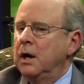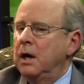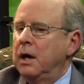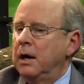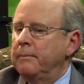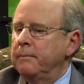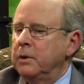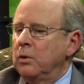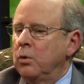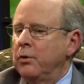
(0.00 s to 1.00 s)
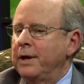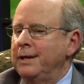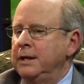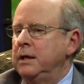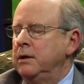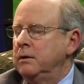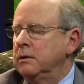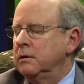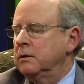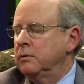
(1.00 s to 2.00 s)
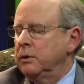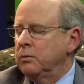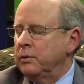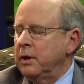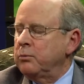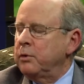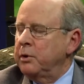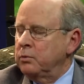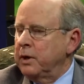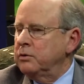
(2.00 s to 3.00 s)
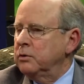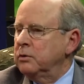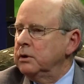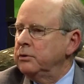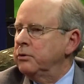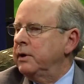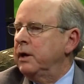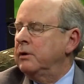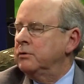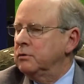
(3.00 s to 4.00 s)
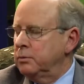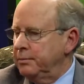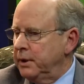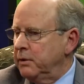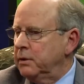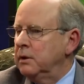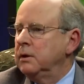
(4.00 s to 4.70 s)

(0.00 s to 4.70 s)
Or they're in a temporary rental until the house is repaired,